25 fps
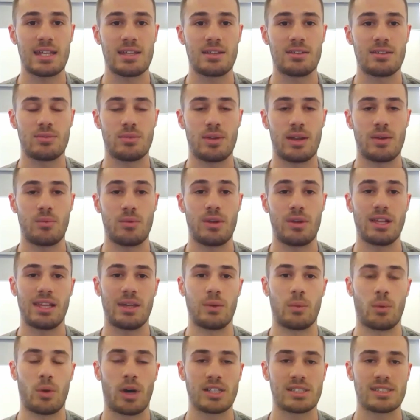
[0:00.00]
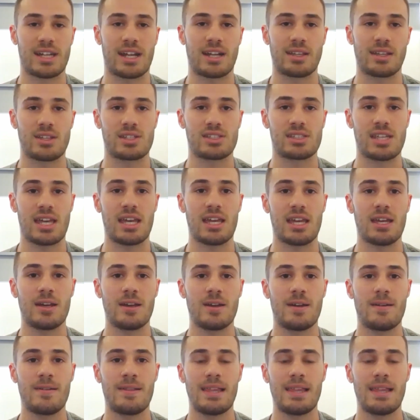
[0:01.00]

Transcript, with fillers: and and really what I started to see